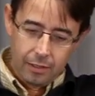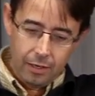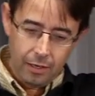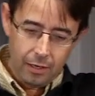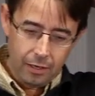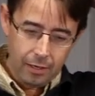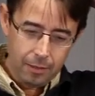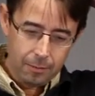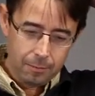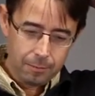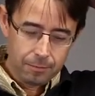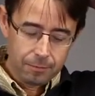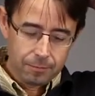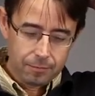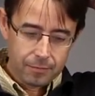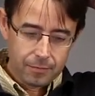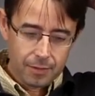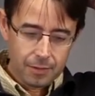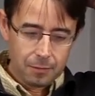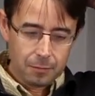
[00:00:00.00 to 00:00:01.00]
um,
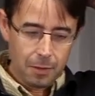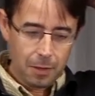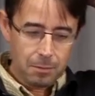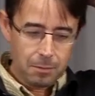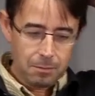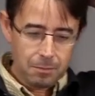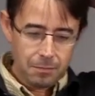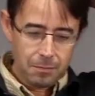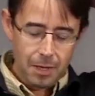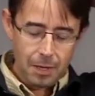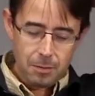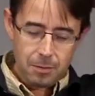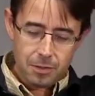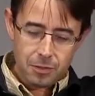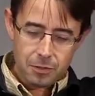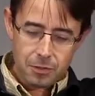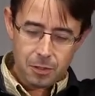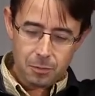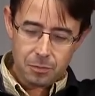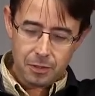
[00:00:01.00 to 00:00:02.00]
Maybe, maybe
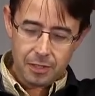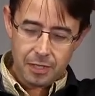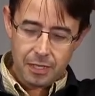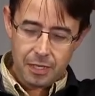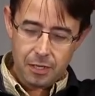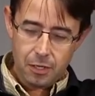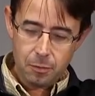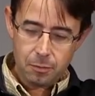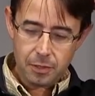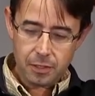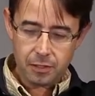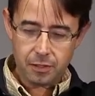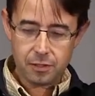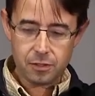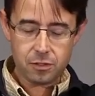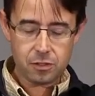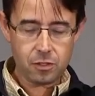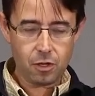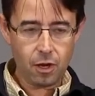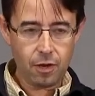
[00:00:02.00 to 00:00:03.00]
there's something here
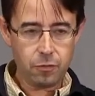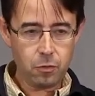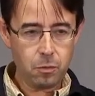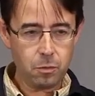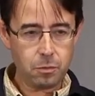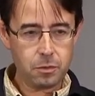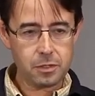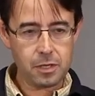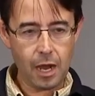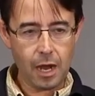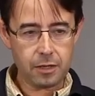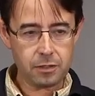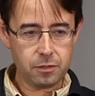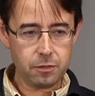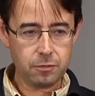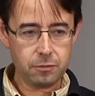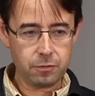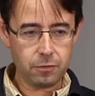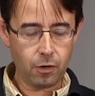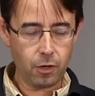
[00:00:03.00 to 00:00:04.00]
because everyone was
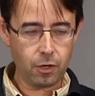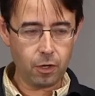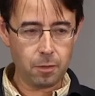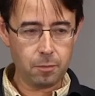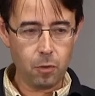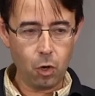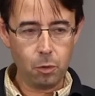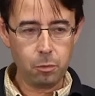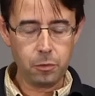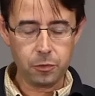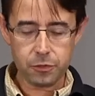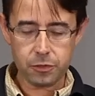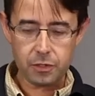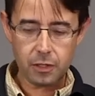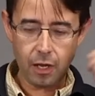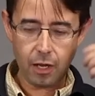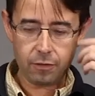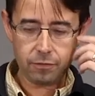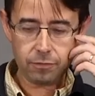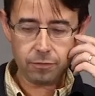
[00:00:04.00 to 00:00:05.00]
active on our mobile
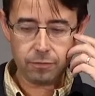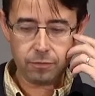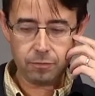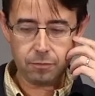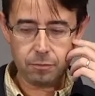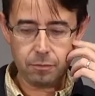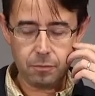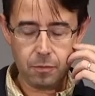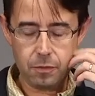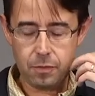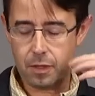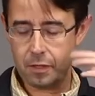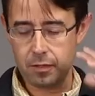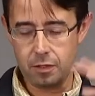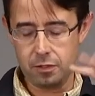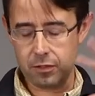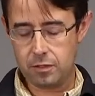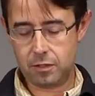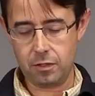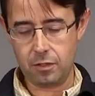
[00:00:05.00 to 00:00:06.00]
stuff.
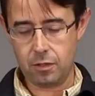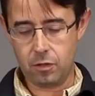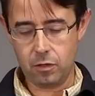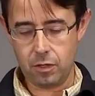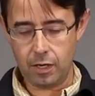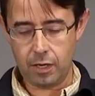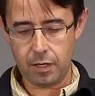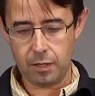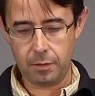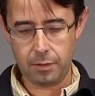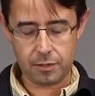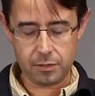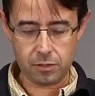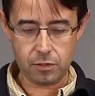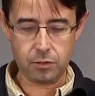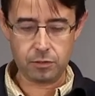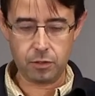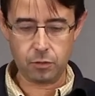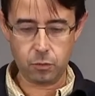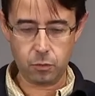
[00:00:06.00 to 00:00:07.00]
This, the unit economics
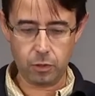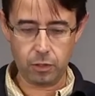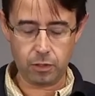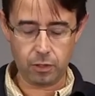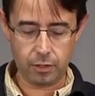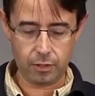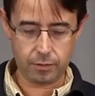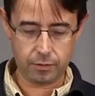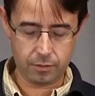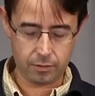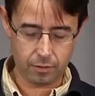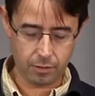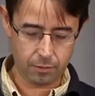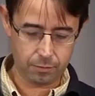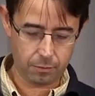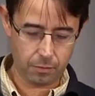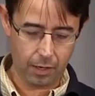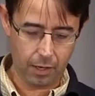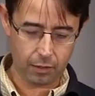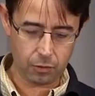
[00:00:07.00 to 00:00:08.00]
still didn't work on,
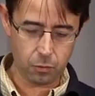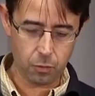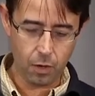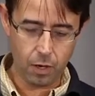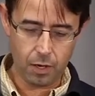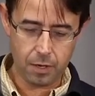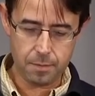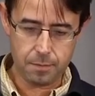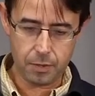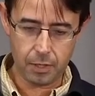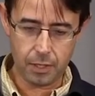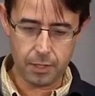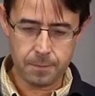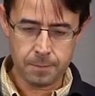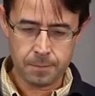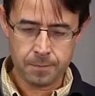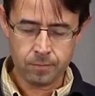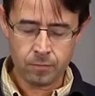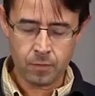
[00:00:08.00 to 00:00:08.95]
on Act 1, but